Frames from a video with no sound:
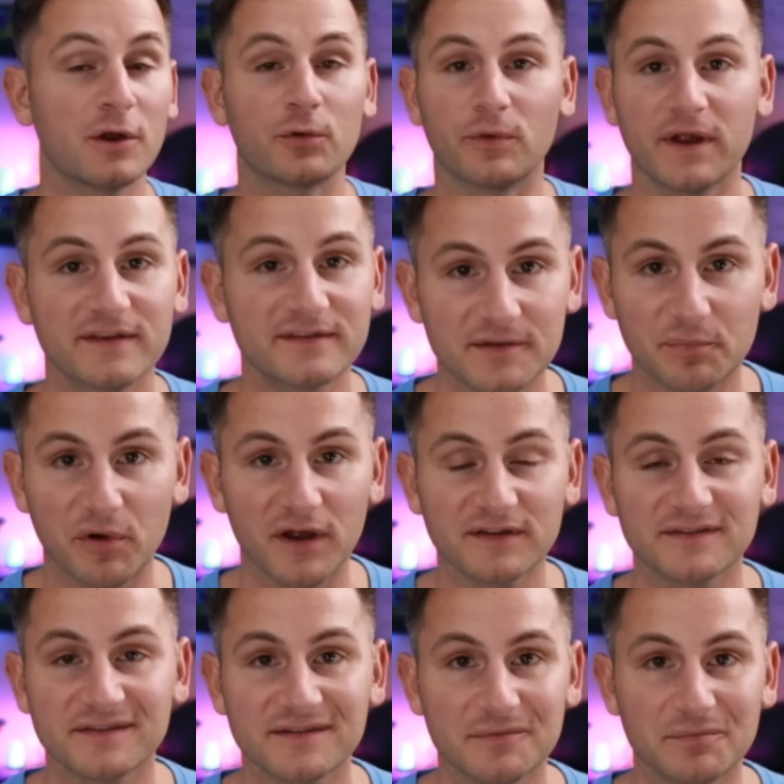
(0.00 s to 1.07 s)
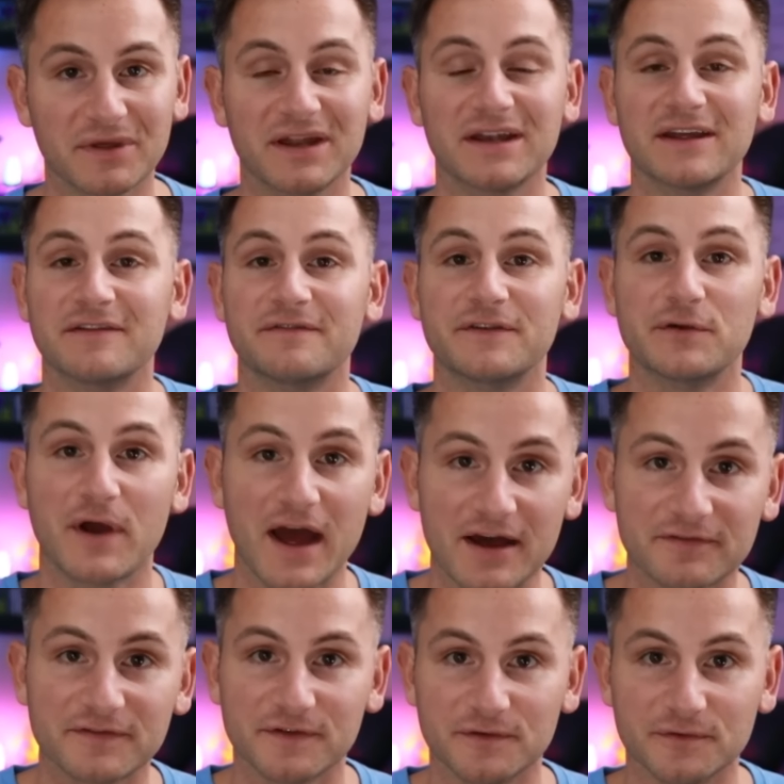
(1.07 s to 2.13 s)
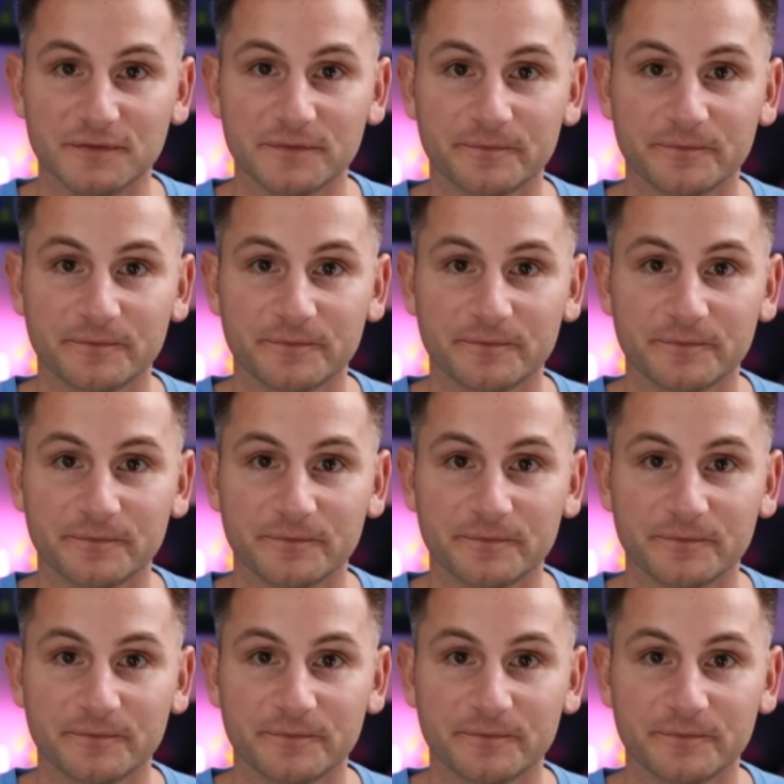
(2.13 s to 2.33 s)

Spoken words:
Raise the prices a bit if you have to.